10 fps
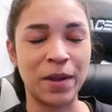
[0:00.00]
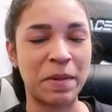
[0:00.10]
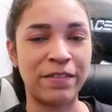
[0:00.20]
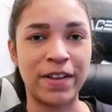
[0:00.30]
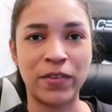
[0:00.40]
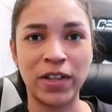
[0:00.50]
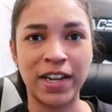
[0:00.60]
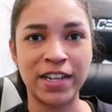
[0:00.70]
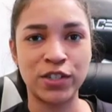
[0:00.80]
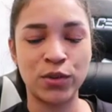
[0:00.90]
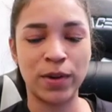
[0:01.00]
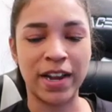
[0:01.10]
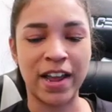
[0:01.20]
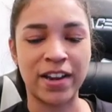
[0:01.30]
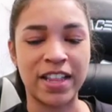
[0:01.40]
like my favorite leggings to work
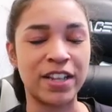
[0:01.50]
out in.